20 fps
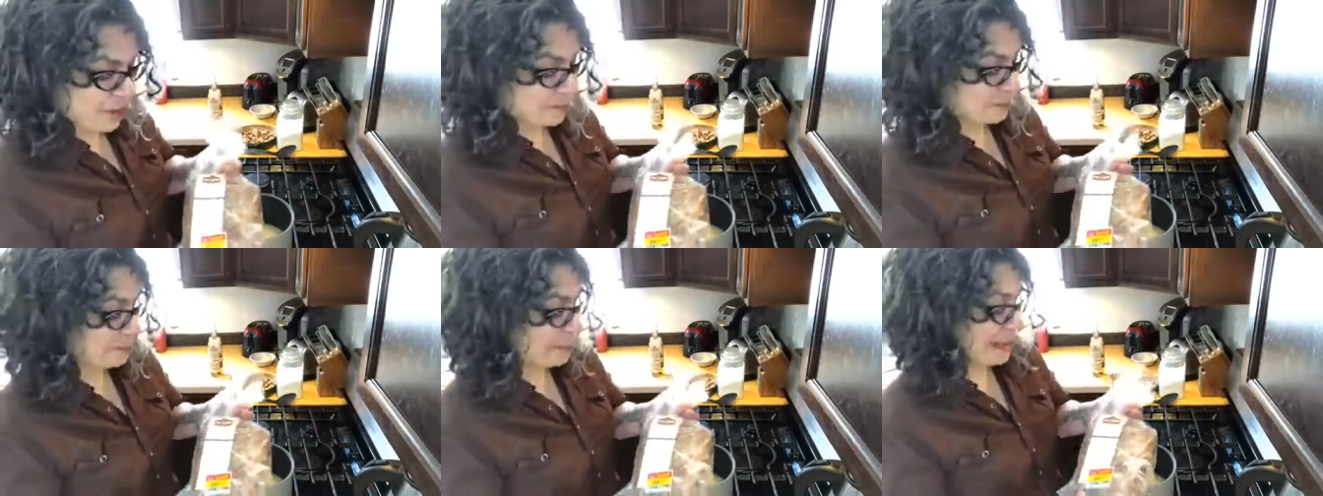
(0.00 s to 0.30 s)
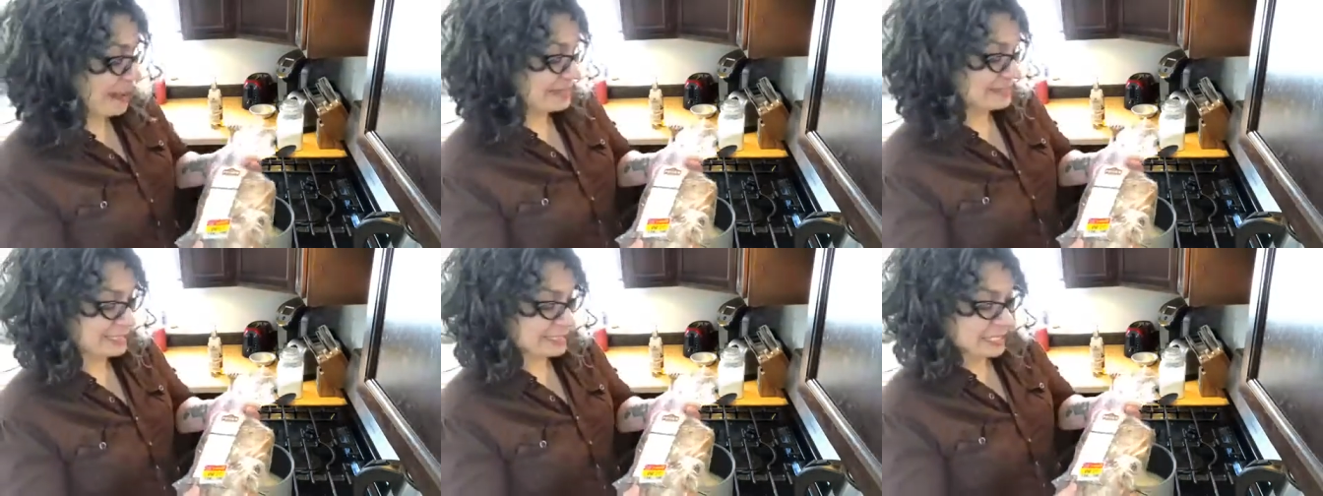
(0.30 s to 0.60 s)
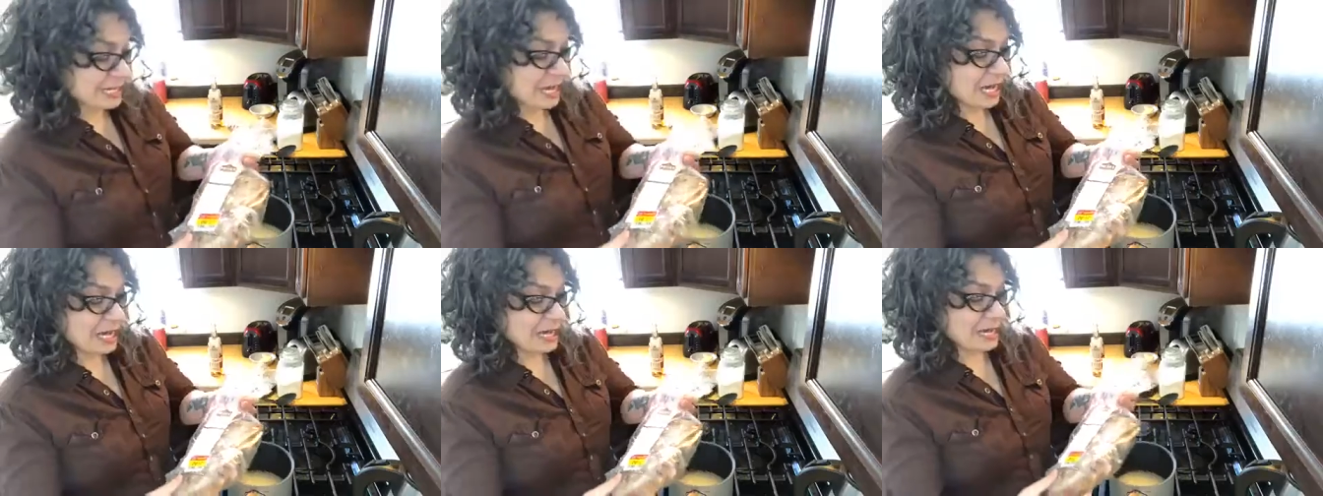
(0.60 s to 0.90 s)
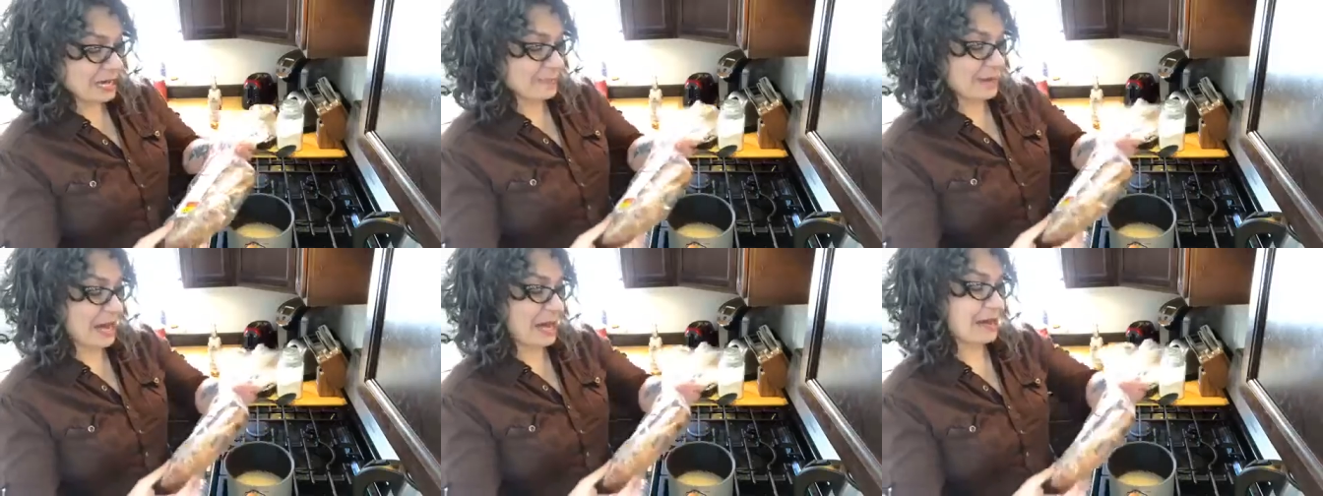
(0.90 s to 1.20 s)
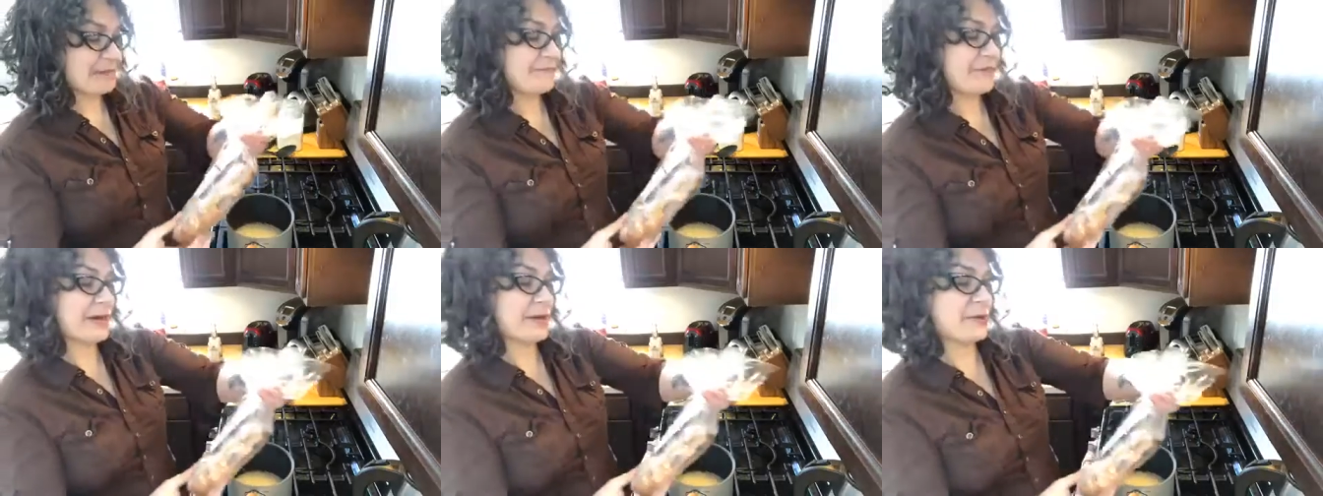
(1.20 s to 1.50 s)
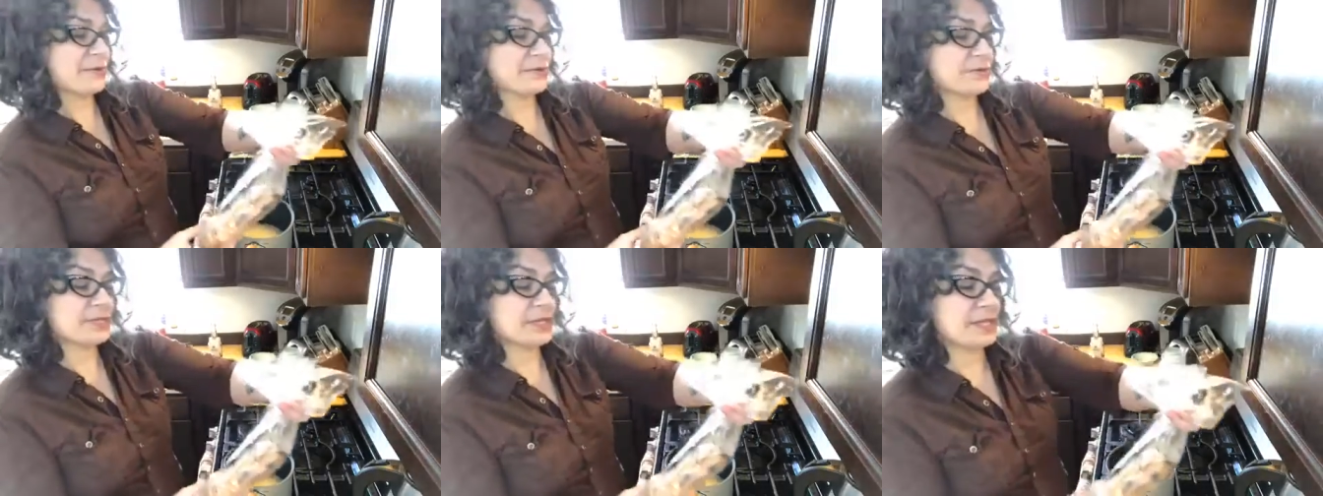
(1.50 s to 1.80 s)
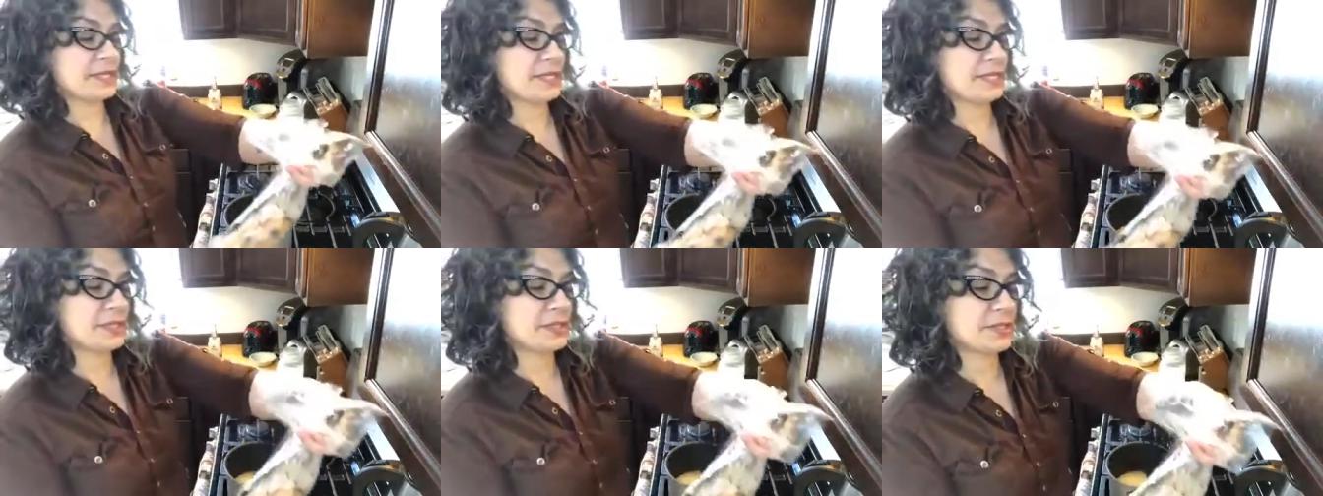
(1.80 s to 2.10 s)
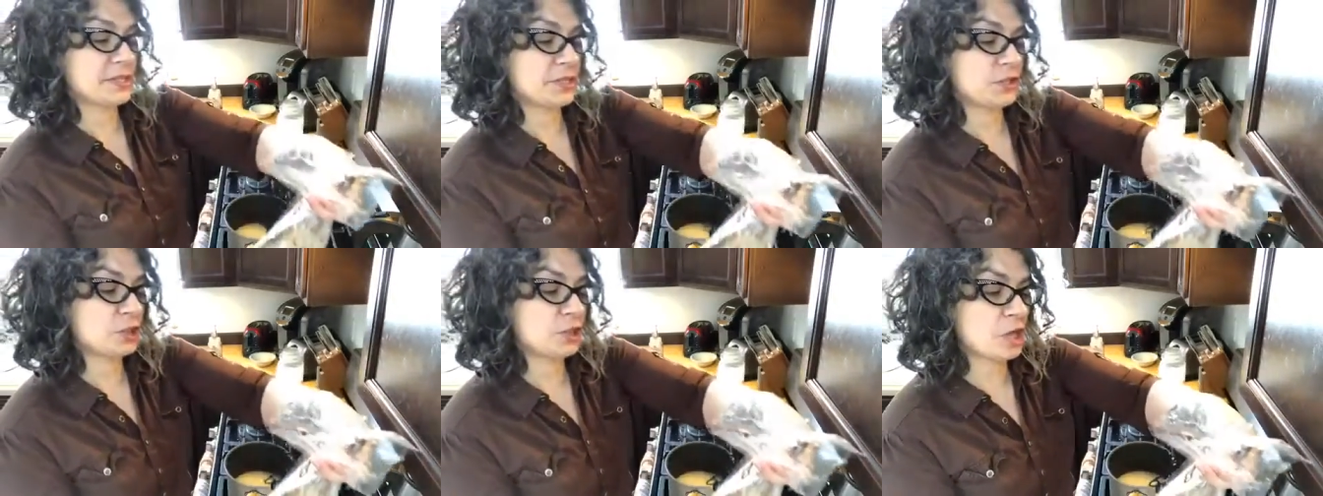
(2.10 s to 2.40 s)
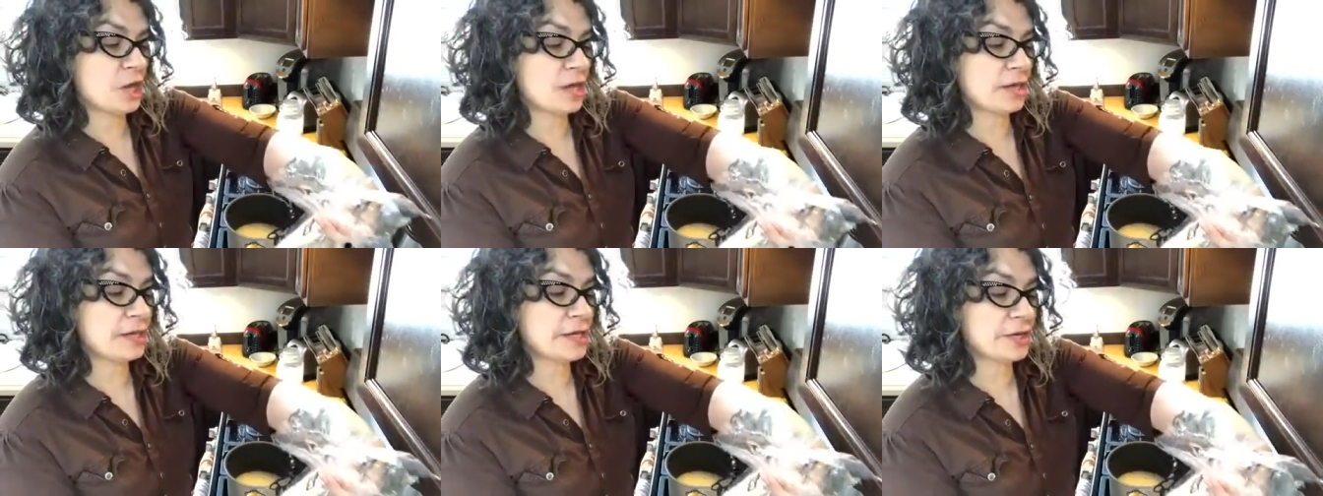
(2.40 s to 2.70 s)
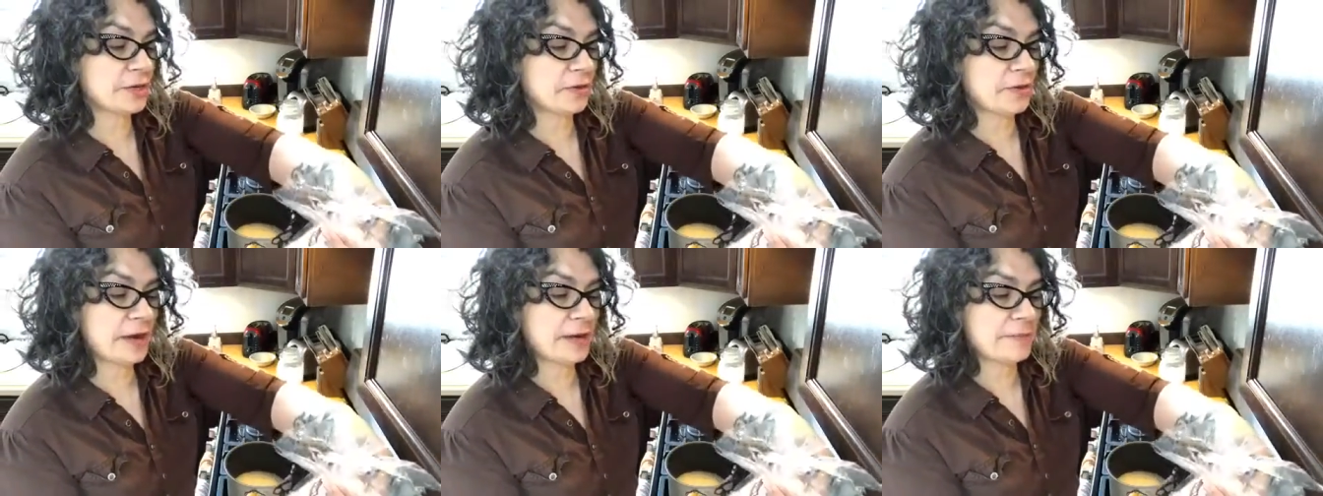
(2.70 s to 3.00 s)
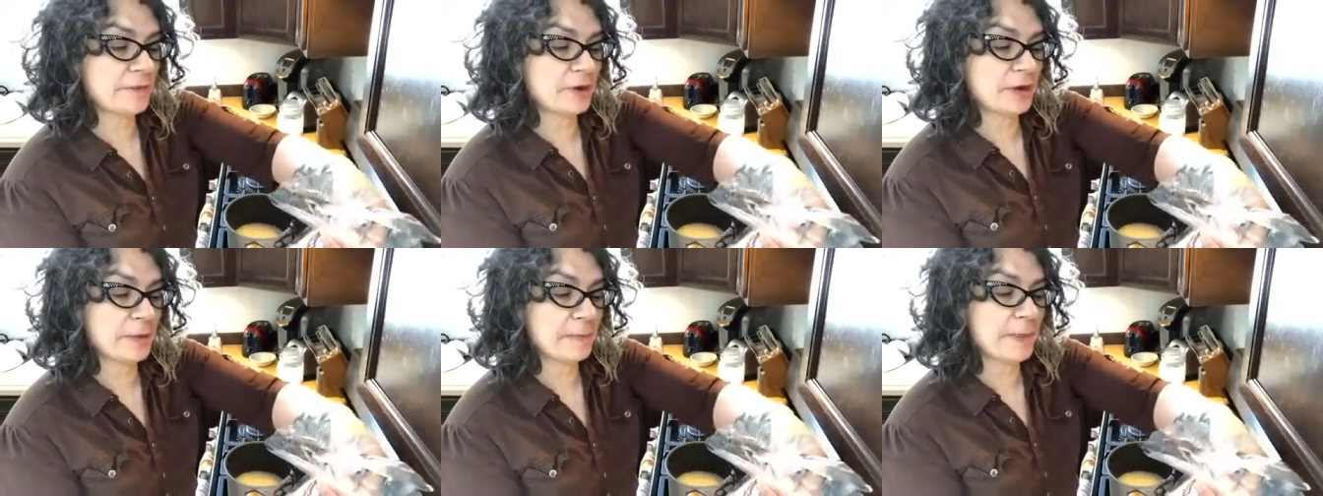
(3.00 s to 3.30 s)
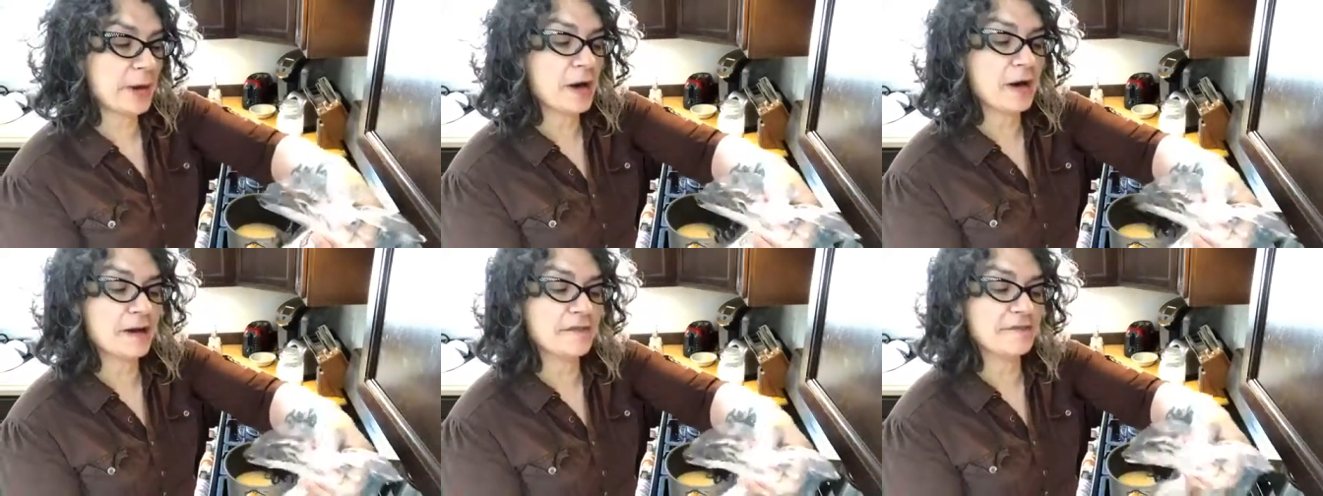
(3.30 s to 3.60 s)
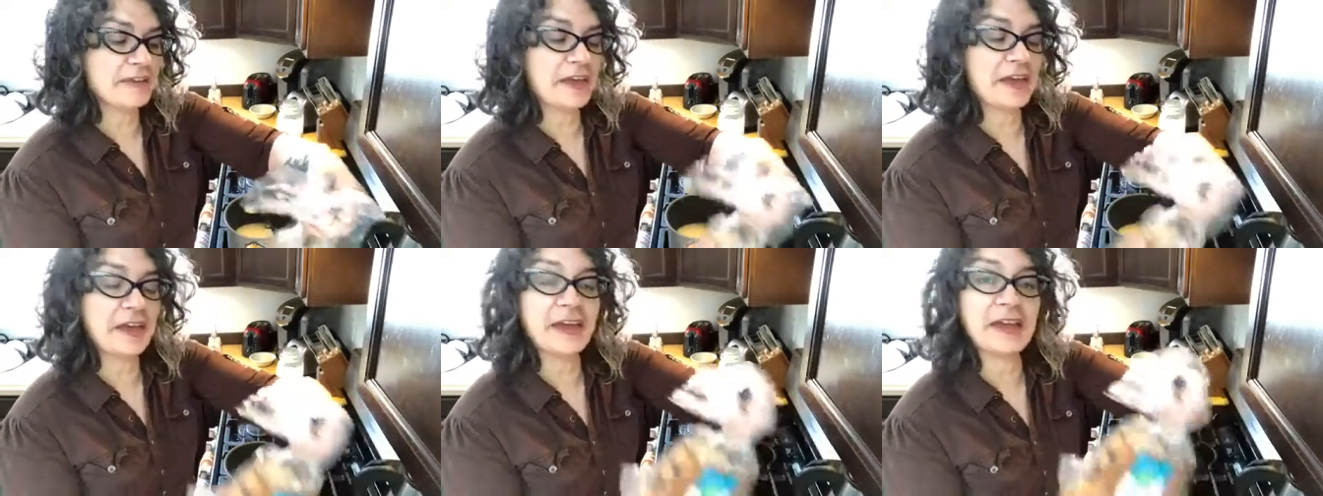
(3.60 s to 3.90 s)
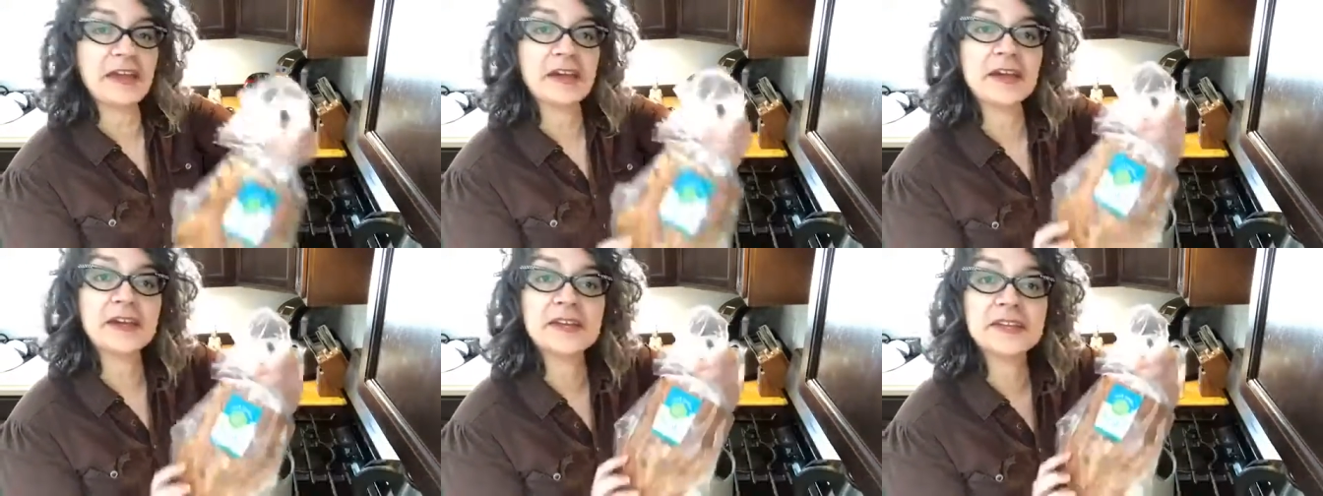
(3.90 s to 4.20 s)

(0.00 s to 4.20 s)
But I found this chocolate cranberry pave